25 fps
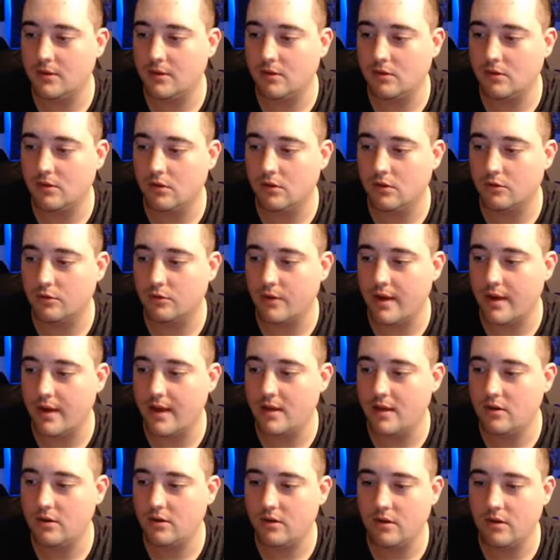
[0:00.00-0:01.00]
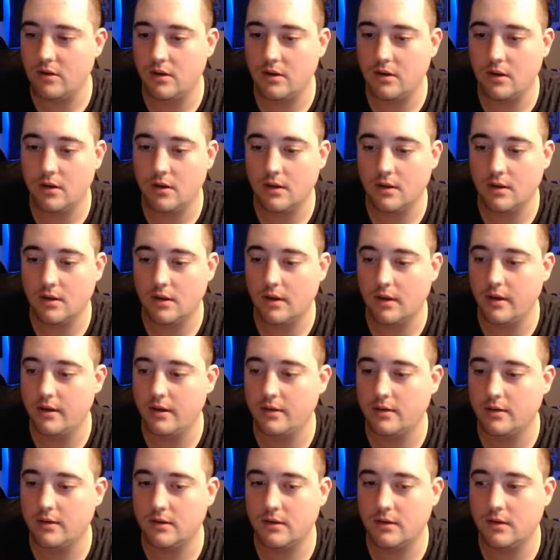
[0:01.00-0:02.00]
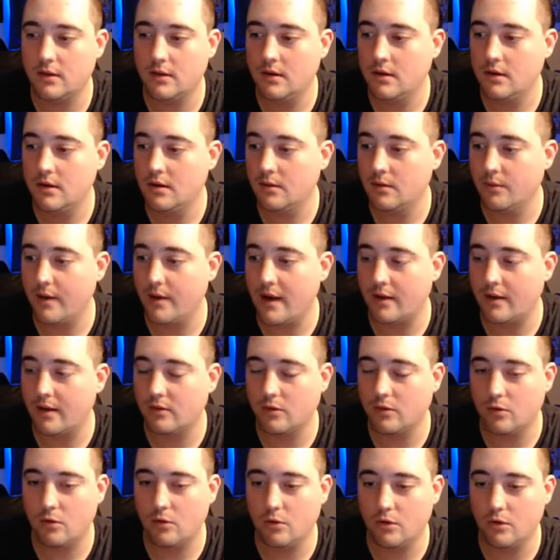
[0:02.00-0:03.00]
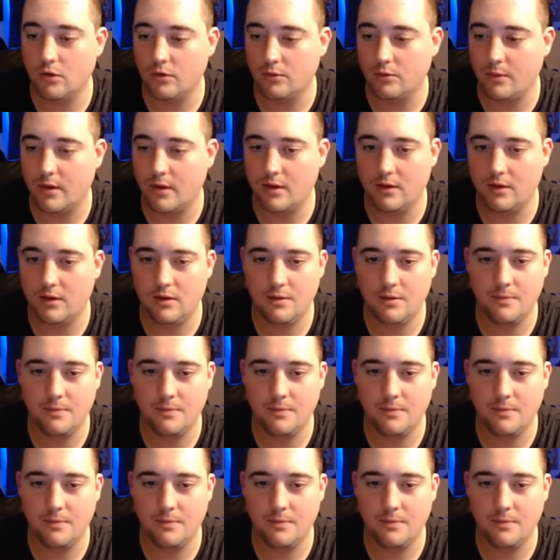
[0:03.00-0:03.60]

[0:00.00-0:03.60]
in close range. Nice. Reactor core as well.